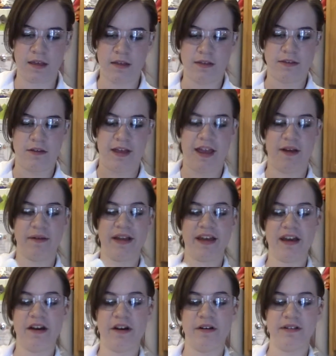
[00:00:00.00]
So here we
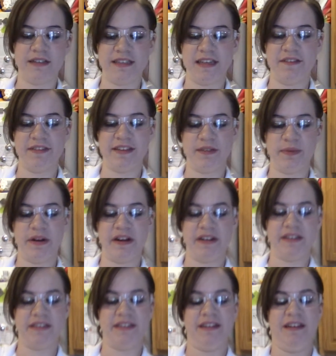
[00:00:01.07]
go. Let's see if this
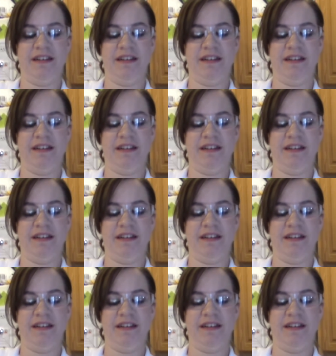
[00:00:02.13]
works